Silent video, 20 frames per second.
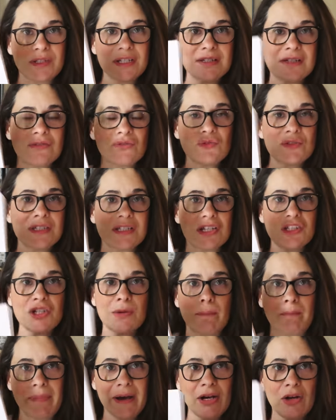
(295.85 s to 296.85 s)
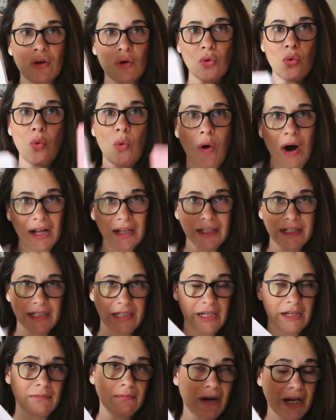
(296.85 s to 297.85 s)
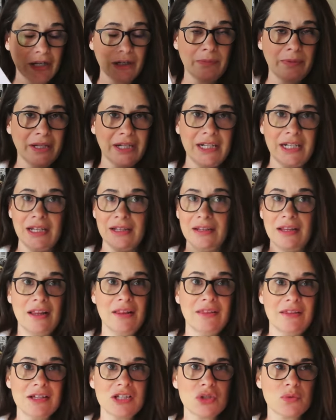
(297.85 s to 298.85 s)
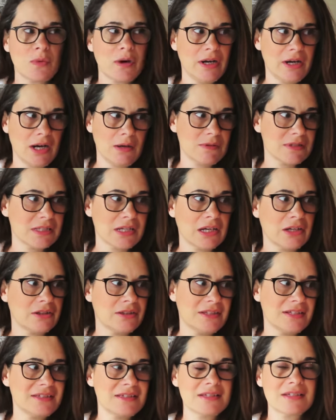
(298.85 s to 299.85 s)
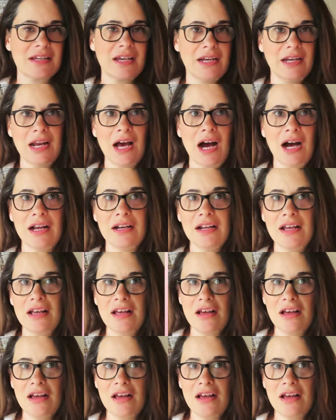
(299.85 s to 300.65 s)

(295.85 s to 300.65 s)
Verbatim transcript: This is such a better quality in my opinion than this one. I was like, this cannot